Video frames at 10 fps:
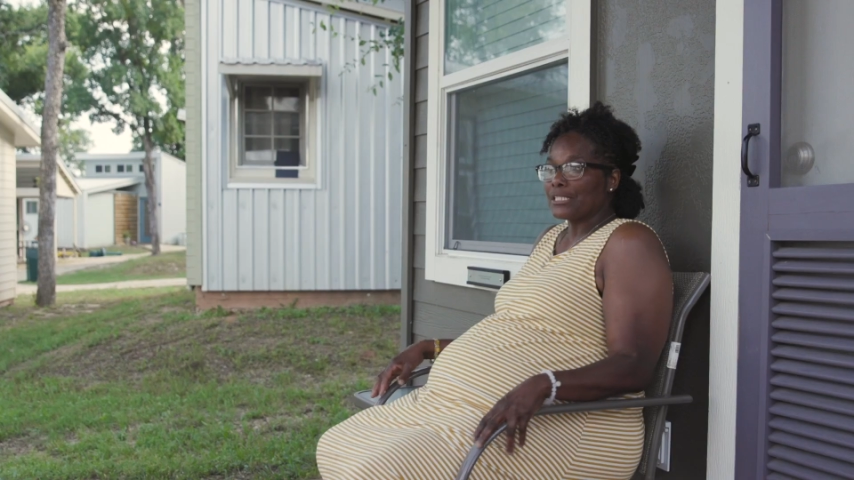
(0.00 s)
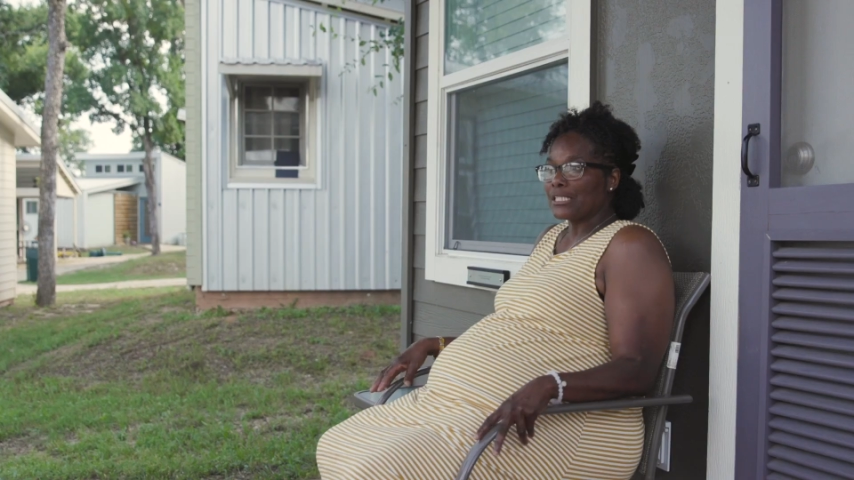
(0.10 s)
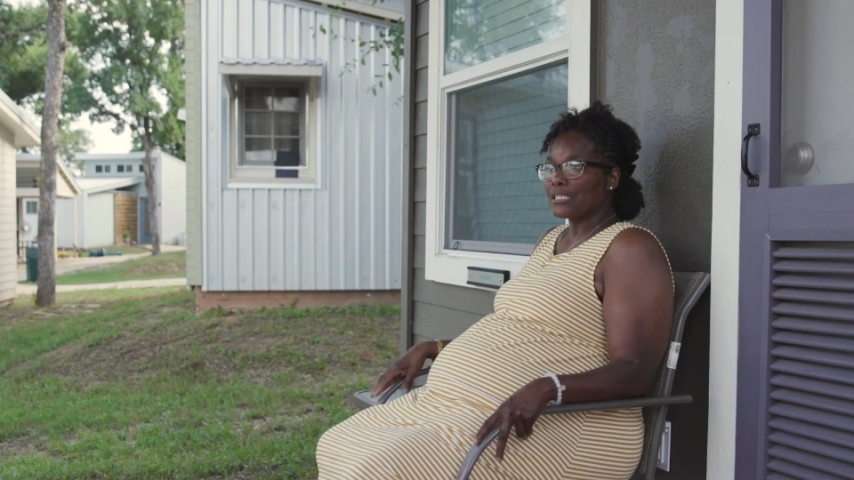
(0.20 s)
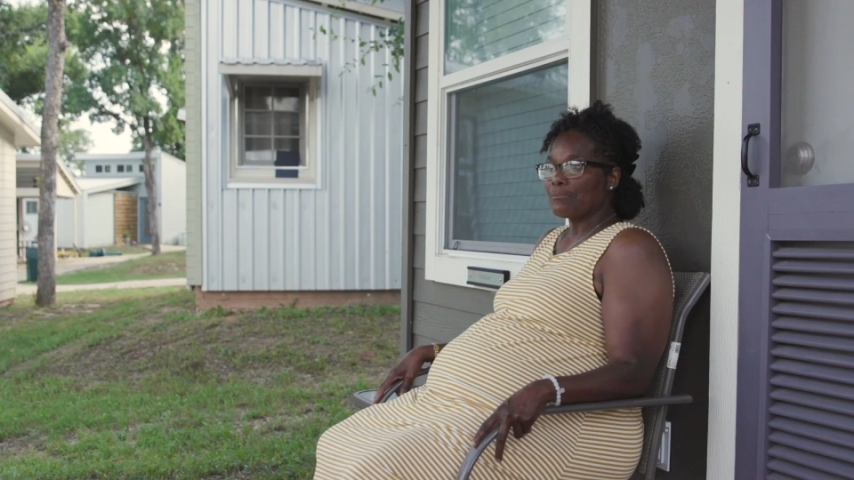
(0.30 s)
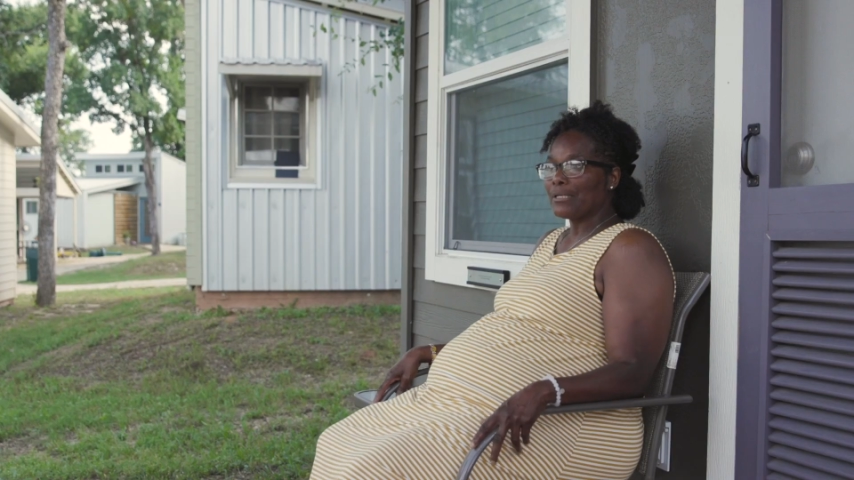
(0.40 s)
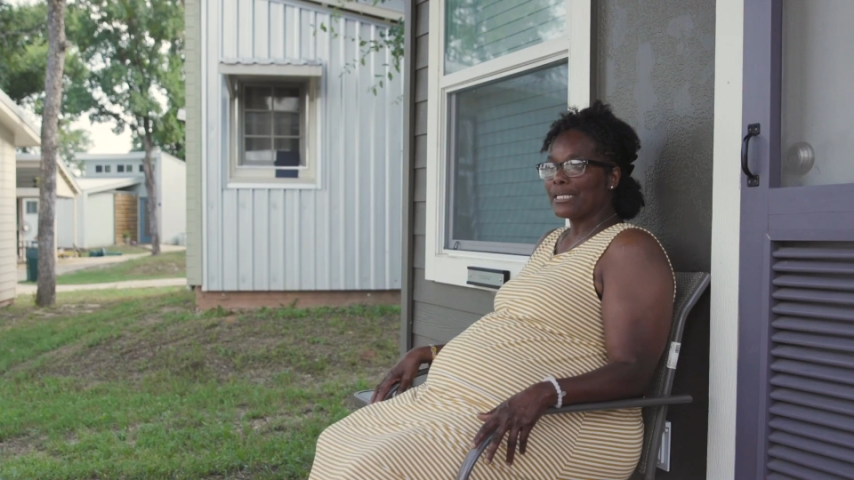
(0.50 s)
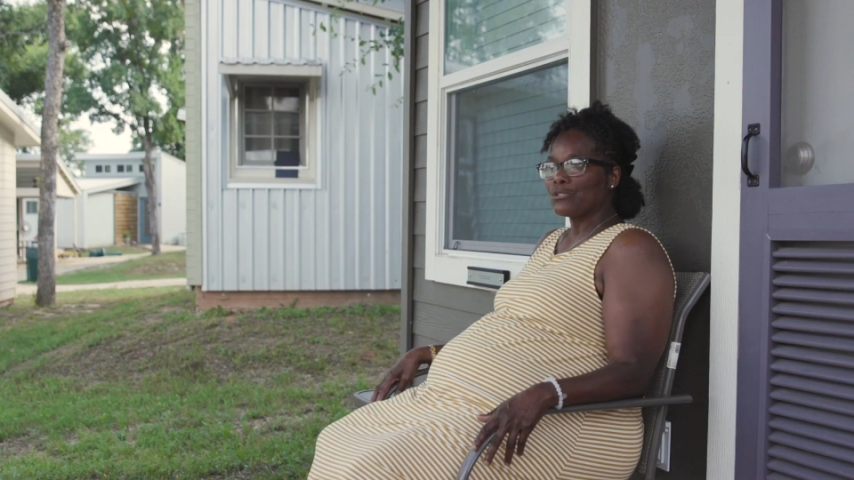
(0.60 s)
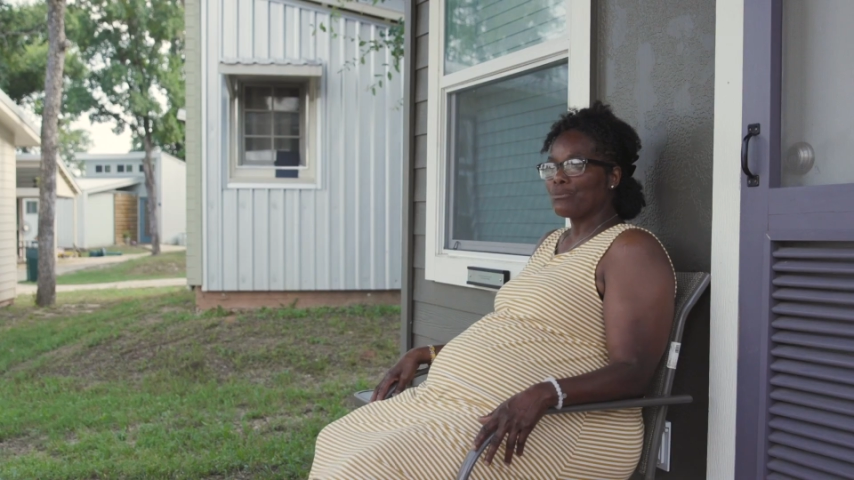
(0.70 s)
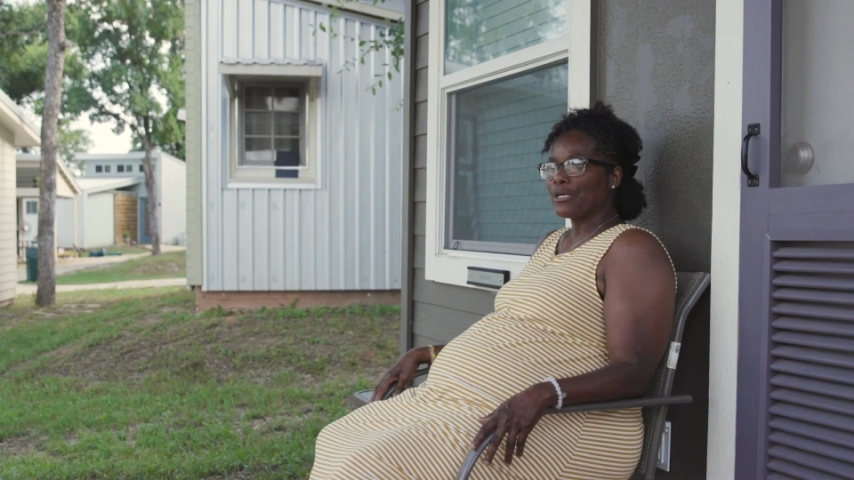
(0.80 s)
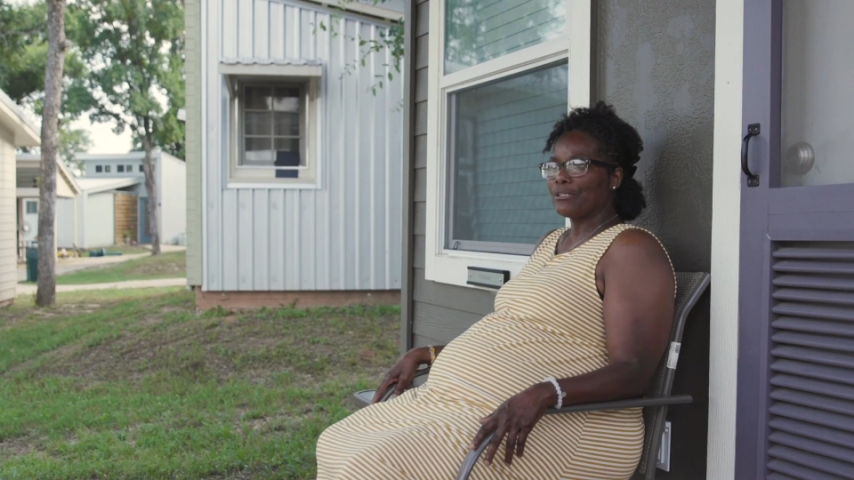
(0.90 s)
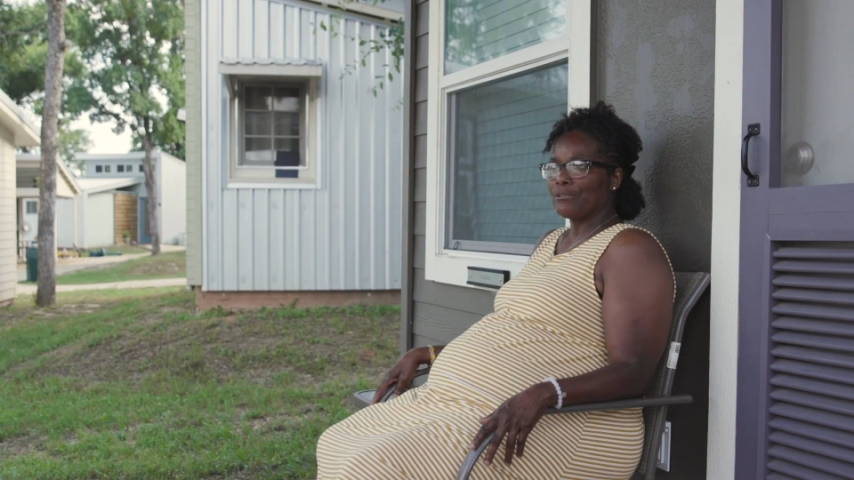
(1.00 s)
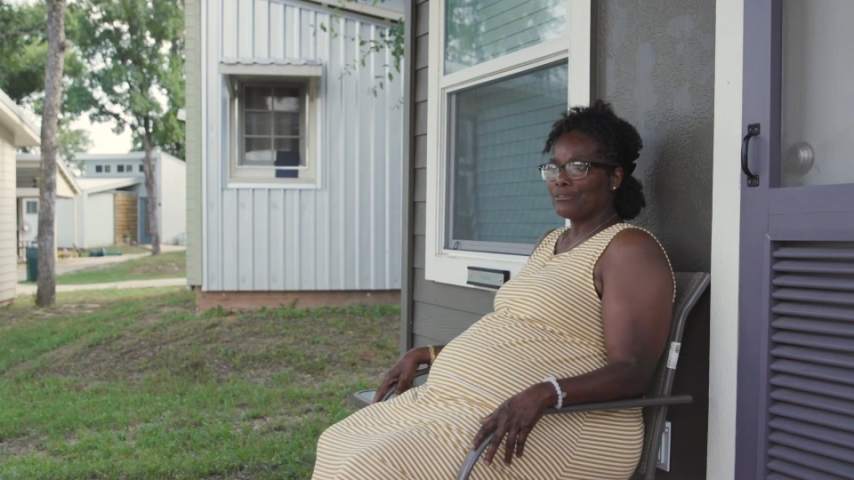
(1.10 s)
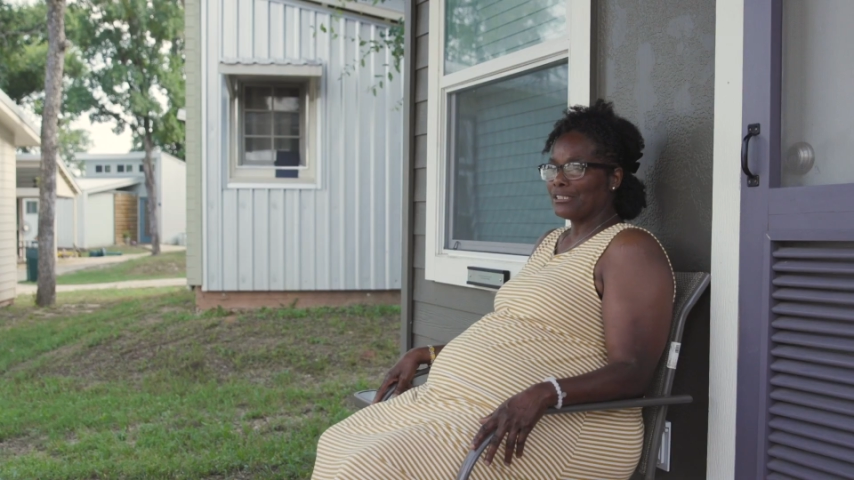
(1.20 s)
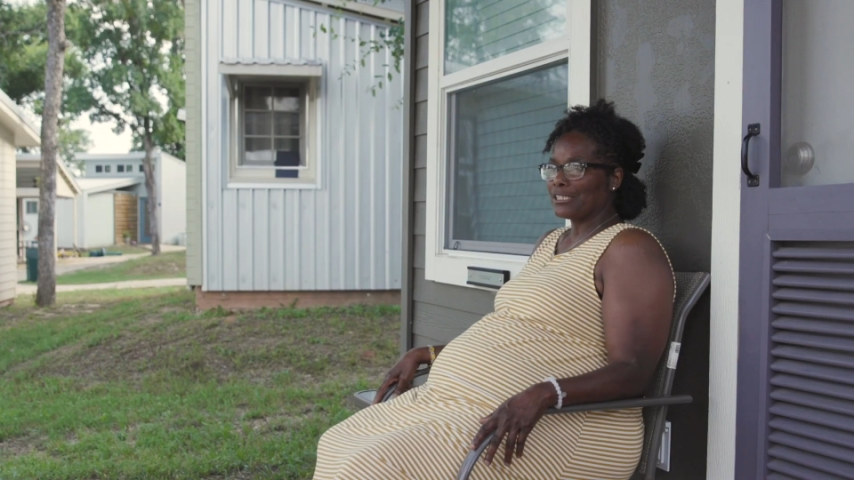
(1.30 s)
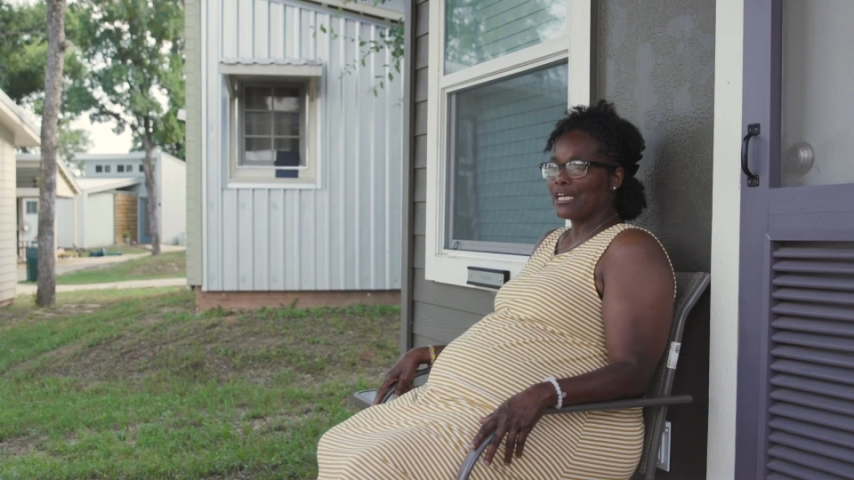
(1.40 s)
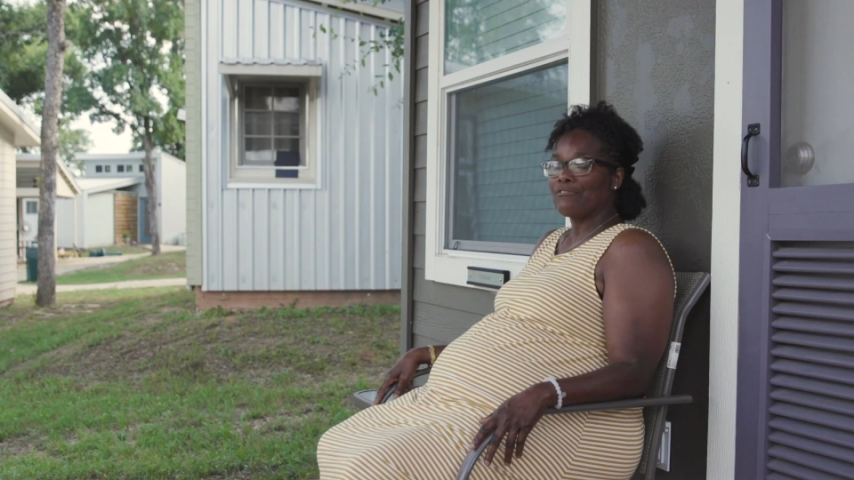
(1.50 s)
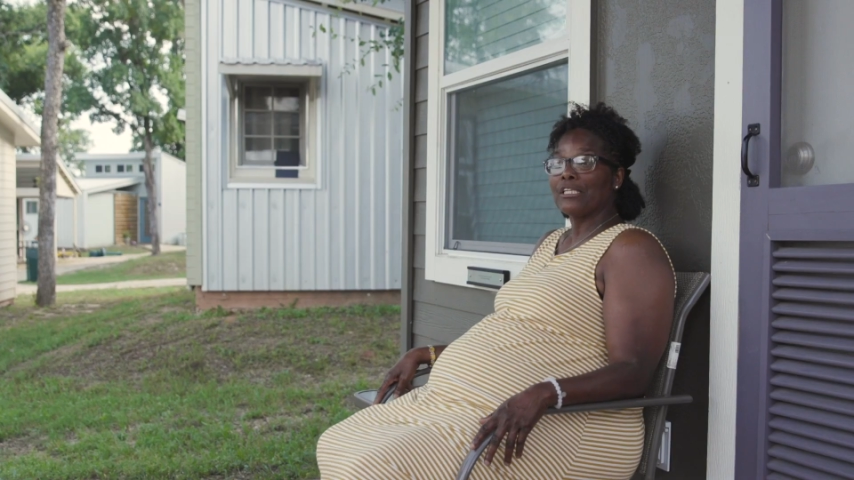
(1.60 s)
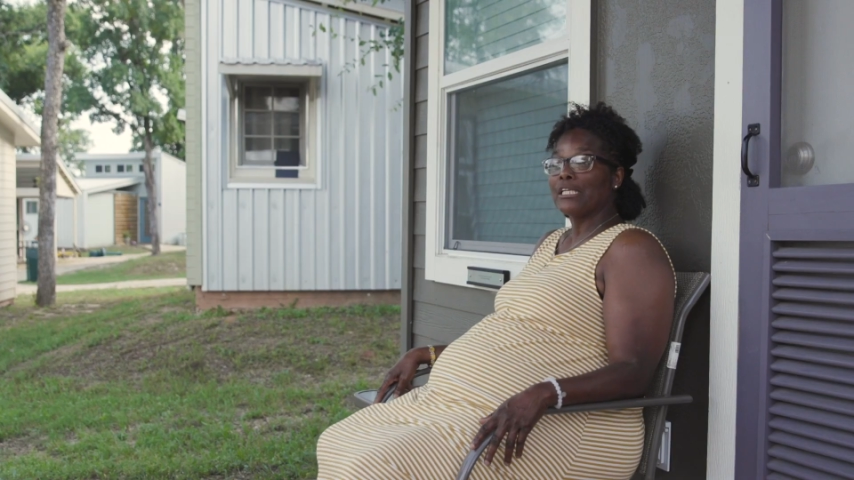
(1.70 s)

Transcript: It's just a place where just every